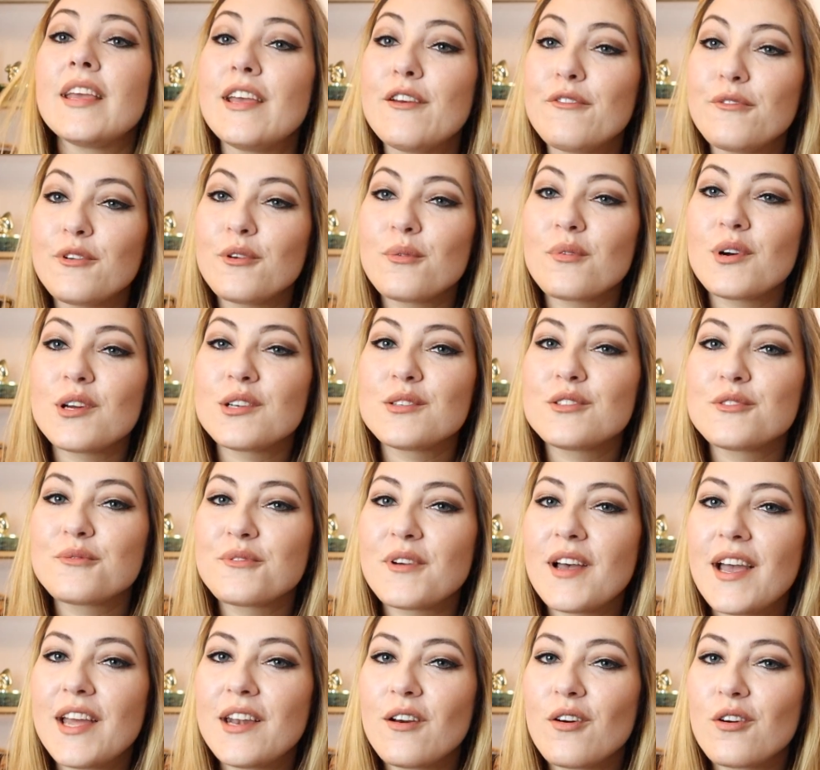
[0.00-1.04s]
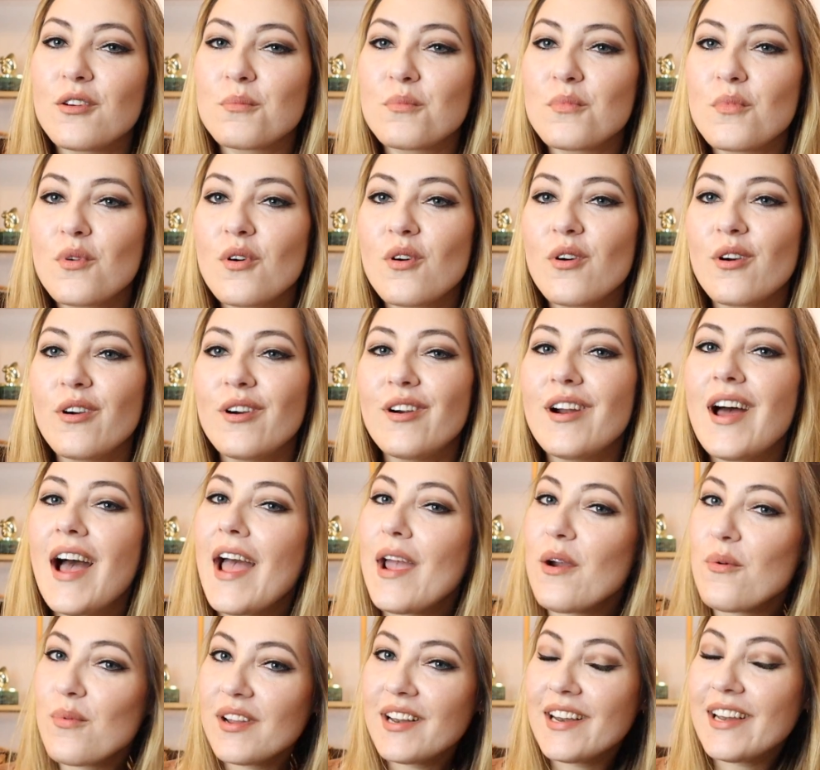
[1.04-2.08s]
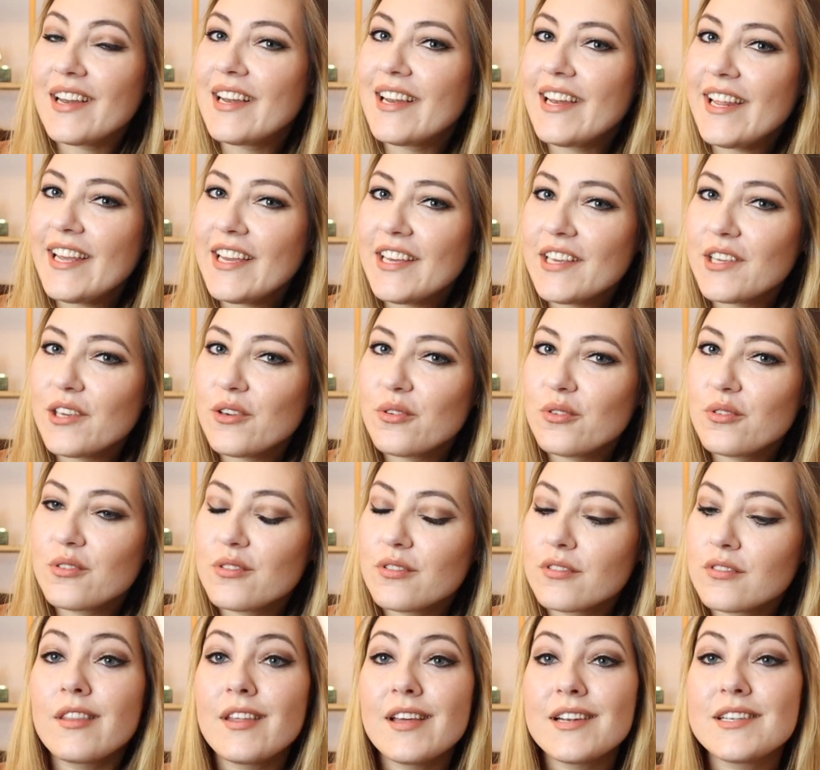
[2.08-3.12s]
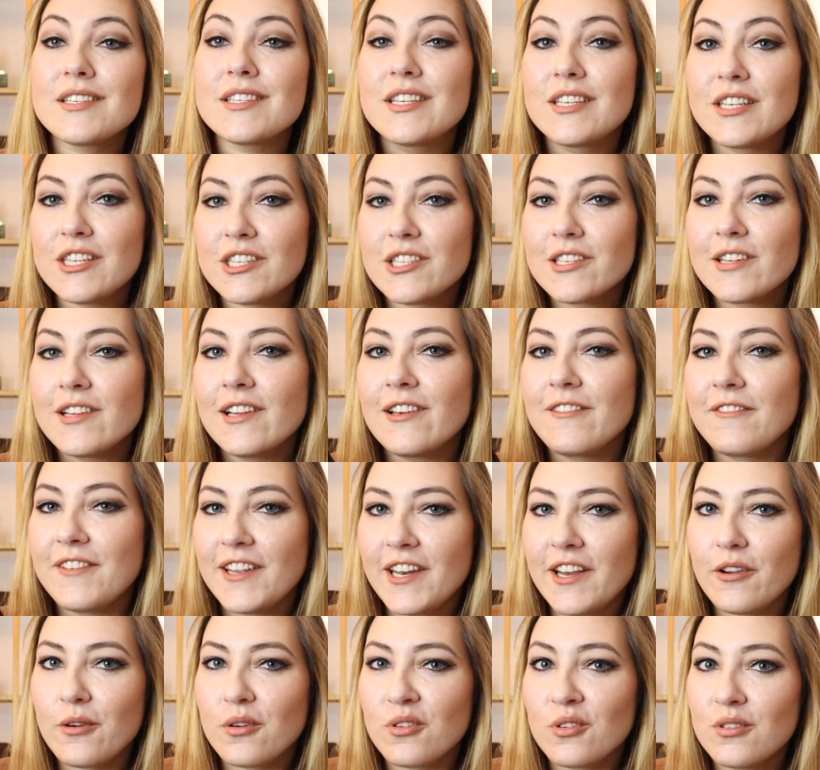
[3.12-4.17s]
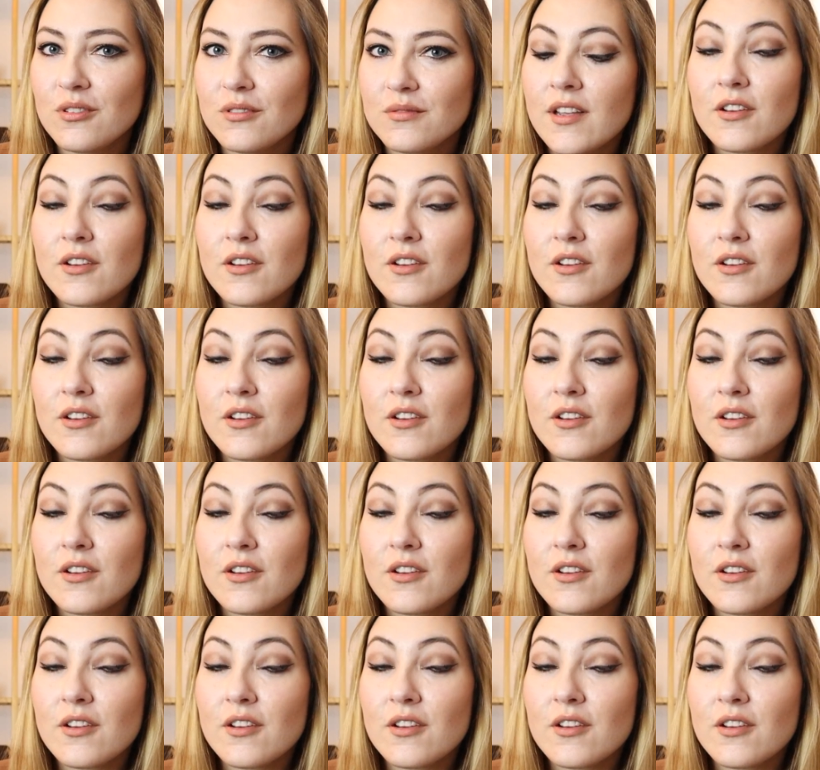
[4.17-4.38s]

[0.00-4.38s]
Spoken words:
If you want to find out more, I will link you that initial video,